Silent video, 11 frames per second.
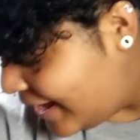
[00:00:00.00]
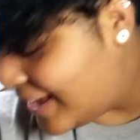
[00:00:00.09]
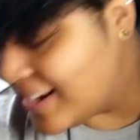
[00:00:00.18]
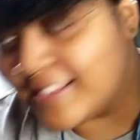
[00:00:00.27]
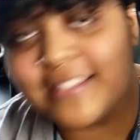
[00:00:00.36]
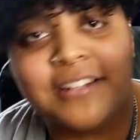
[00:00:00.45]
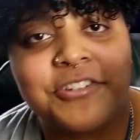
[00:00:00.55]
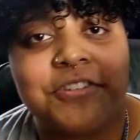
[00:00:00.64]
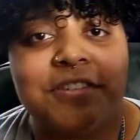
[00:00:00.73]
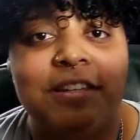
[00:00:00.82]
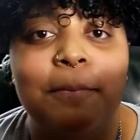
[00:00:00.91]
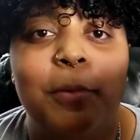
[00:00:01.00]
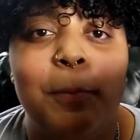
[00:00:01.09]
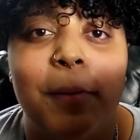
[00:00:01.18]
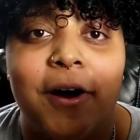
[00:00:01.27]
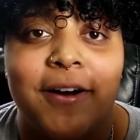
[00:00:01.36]
and it's such a
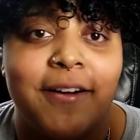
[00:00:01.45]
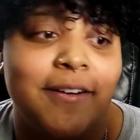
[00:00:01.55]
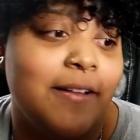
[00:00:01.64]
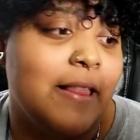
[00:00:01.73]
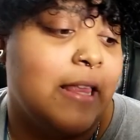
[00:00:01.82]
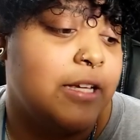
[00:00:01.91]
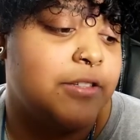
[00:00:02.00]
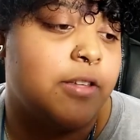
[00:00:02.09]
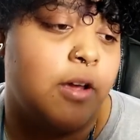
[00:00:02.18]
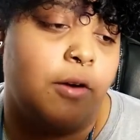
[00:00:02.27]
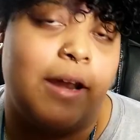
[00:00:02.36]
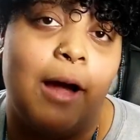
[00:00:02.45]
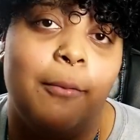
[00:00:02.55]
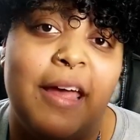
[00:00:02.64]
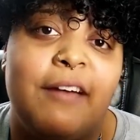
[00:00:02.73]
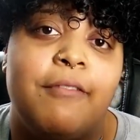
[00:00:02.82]
simple part. So
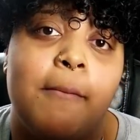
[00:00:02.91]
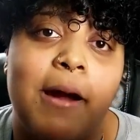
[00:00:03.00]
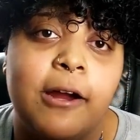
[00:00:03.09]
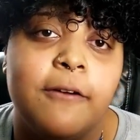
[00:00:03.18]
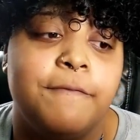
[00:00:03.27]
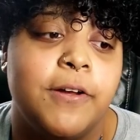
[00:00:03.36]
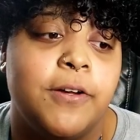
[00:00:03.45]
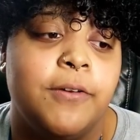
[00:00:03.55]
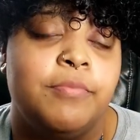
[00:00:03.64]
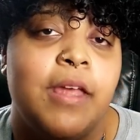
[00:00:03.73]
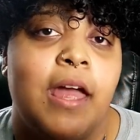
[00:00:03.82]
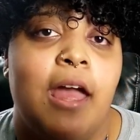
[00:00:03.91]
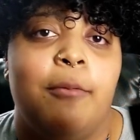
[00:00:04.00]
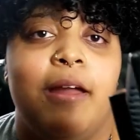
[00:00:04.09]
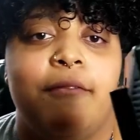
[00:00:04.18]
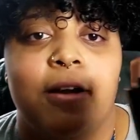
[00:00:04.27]
now we have our microphone
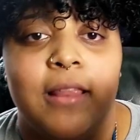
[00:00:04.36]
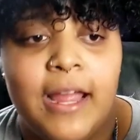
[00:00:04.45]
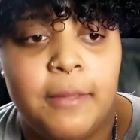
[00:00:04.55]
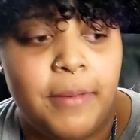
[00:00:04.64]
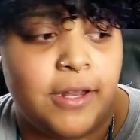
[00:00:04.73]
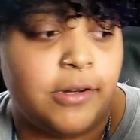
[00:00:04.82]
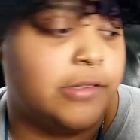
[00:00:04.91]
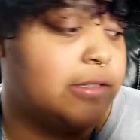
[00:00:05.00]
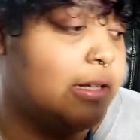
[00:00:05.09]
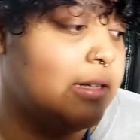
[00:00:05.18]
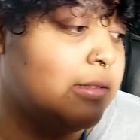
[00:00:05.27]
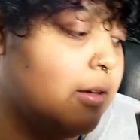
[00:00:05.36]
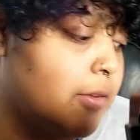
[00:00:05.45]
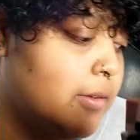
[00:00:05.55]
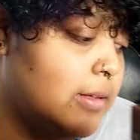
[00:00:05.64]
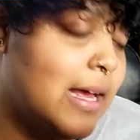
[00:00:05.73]
and we have our light panel. So let's go
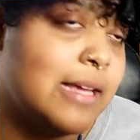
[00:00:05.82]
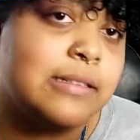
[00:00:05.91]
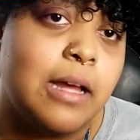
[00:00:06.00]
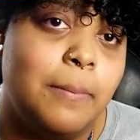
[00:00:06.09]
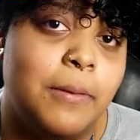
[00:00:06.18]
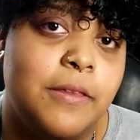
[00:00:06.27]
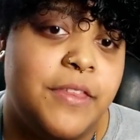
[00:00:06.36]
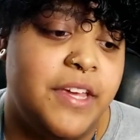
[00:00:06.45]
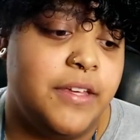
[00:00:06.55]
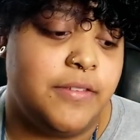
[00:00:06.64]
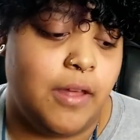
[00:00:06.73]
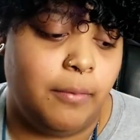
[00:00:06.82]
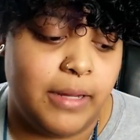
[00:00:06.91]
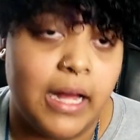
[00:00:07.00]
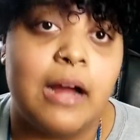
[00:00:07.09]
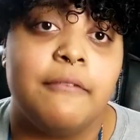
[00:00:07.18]
to the last couple of things that we
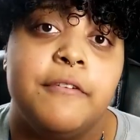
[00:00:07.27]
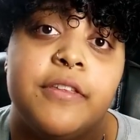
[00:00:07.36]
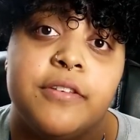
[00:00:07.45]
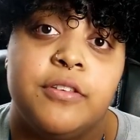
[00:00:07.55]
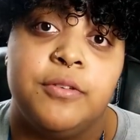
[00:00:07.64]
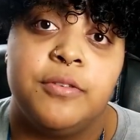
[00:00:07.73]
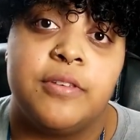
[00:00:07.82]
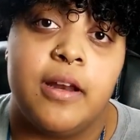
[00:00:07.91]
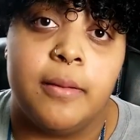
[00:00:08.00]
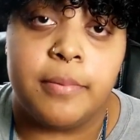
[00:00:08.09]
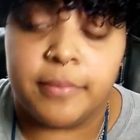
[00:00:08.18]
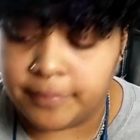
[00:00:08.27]
got for this new setup.